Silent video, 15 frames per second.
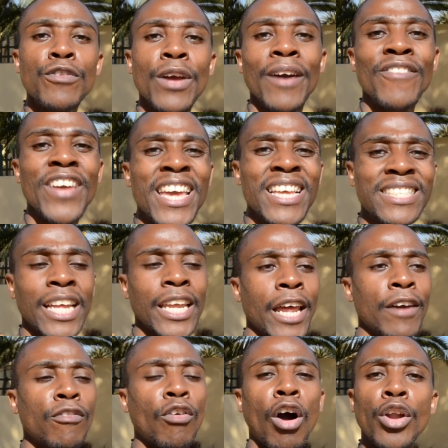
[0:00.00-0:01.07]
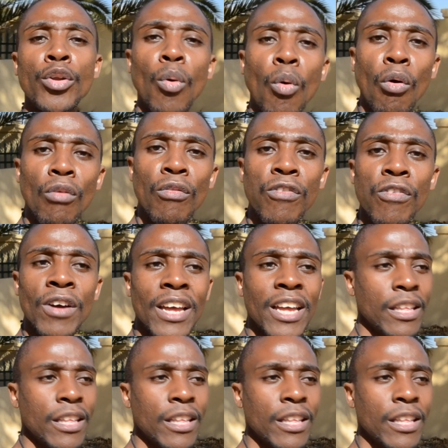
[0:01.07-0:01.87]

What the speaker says: you have eggs that have gone off,